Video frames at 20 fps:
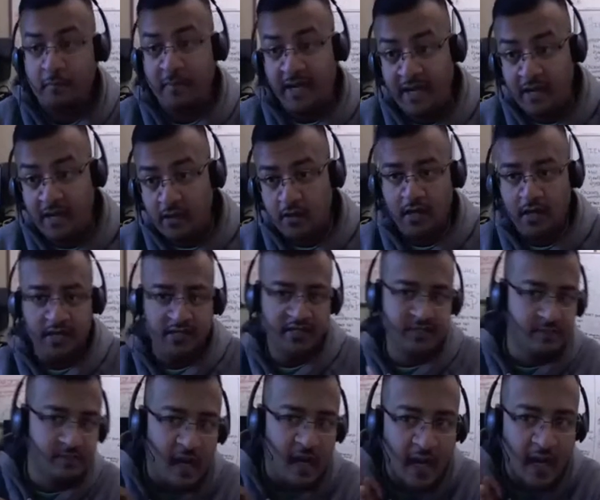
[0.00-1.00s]
me,
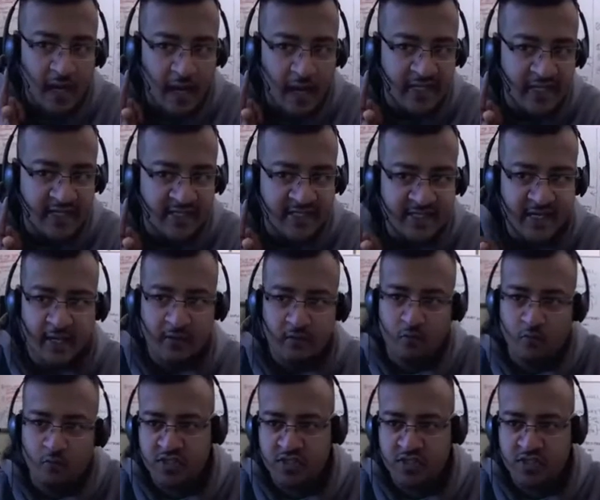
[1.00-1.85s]
it's my headset,